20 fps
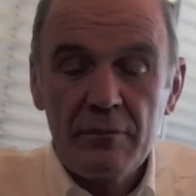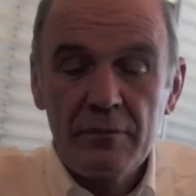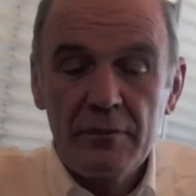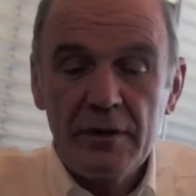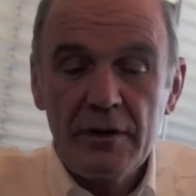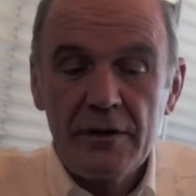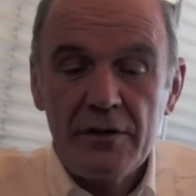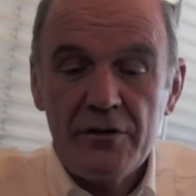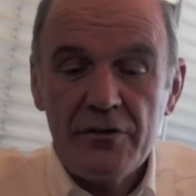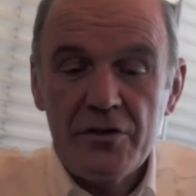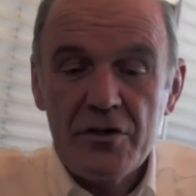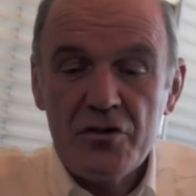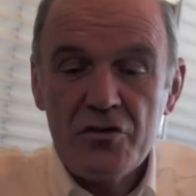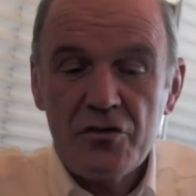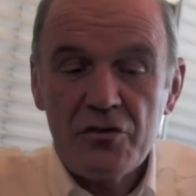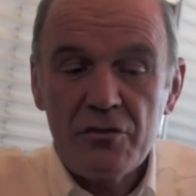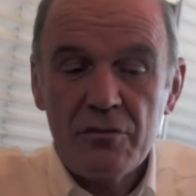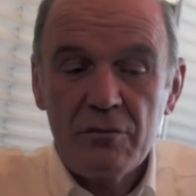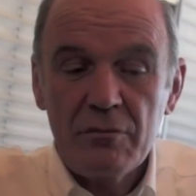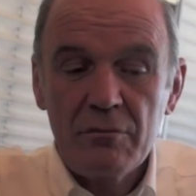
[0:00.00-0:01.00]
The
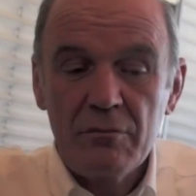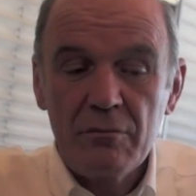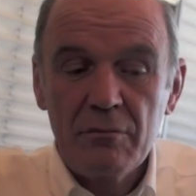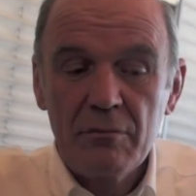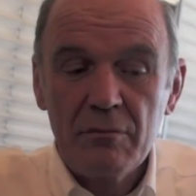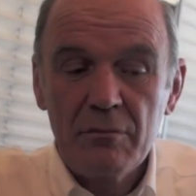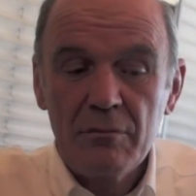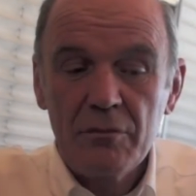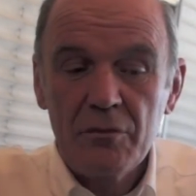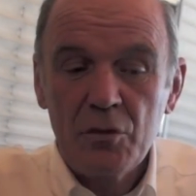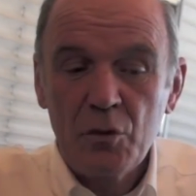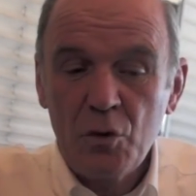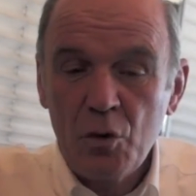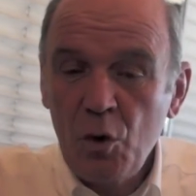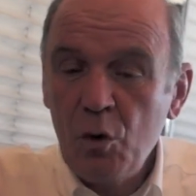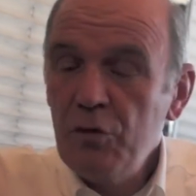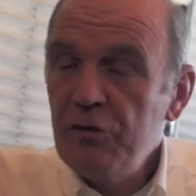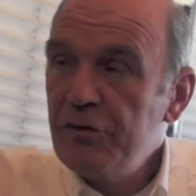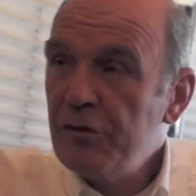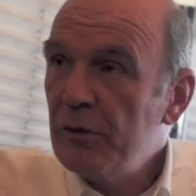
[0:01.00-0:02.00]
decision to
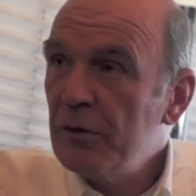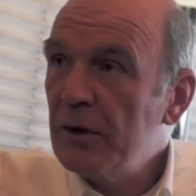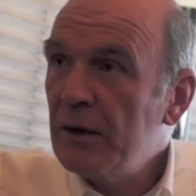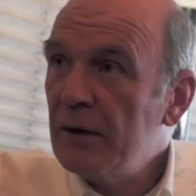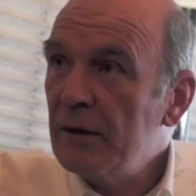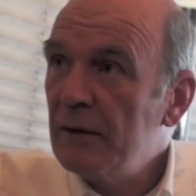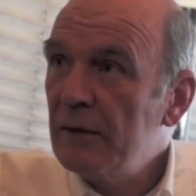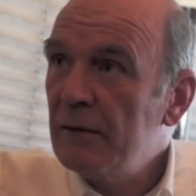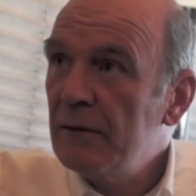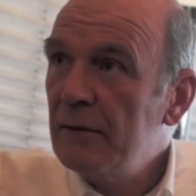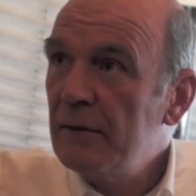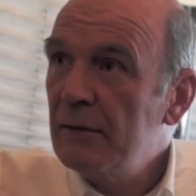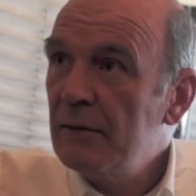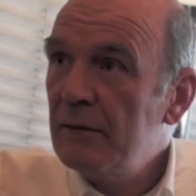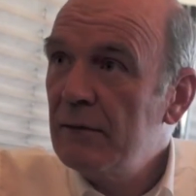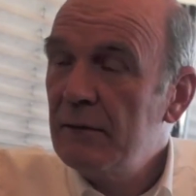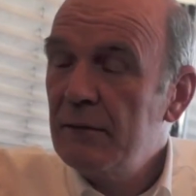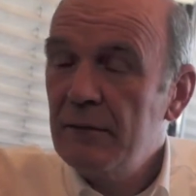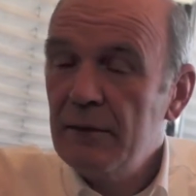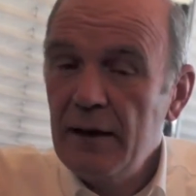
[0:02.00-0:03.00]
go for the
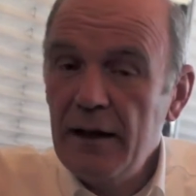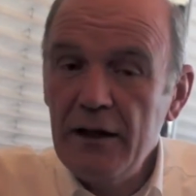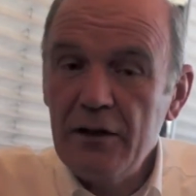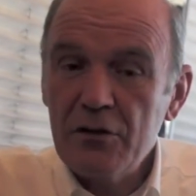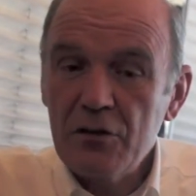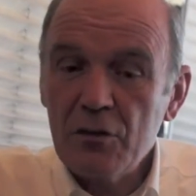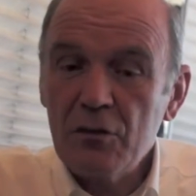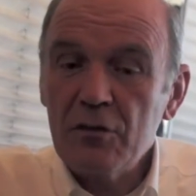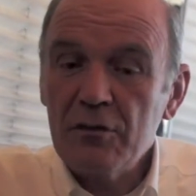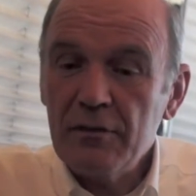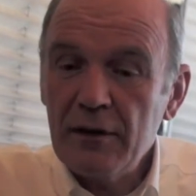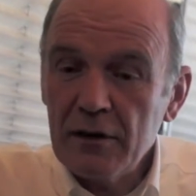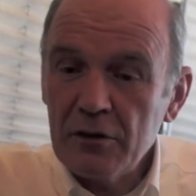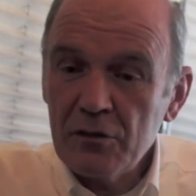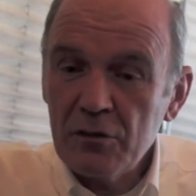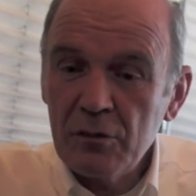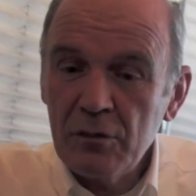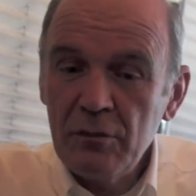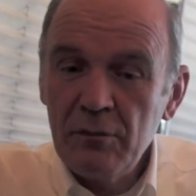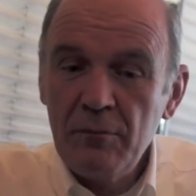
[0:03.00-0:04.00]
e-tron
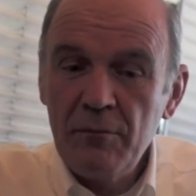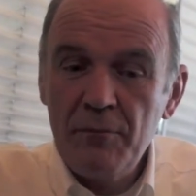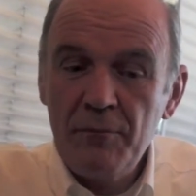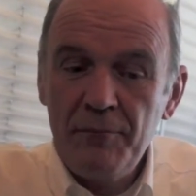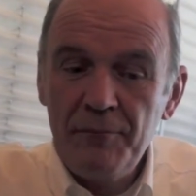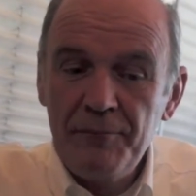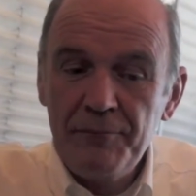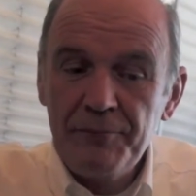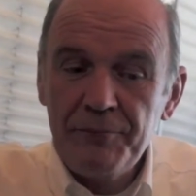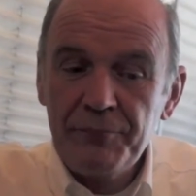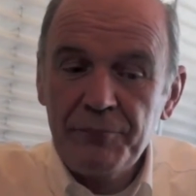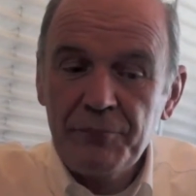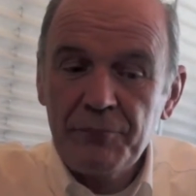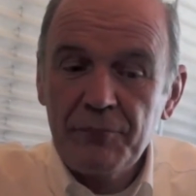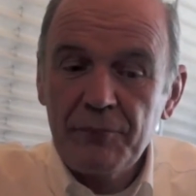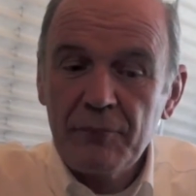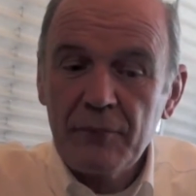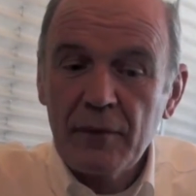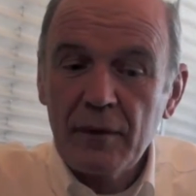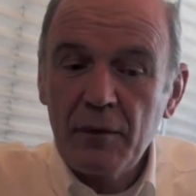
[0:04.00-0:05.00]
Quattro
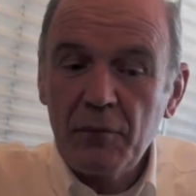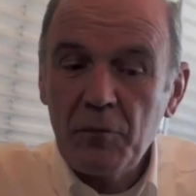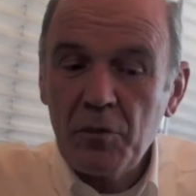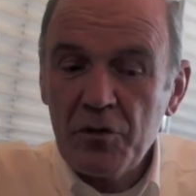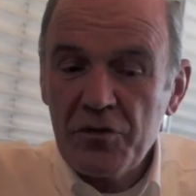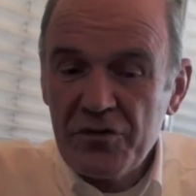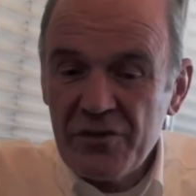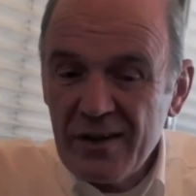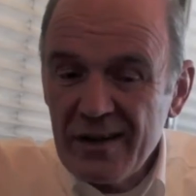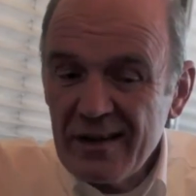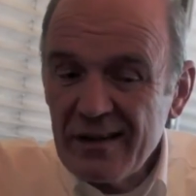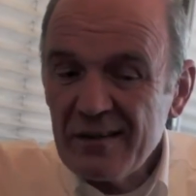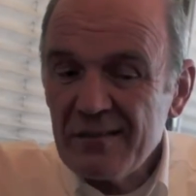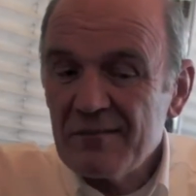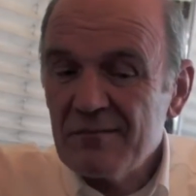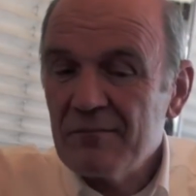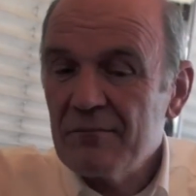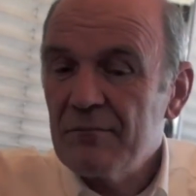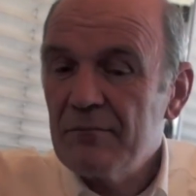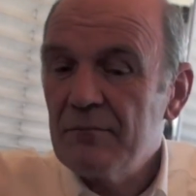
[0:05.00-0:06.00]
was
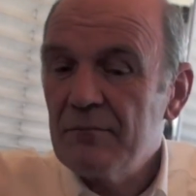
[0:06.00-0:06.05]
taken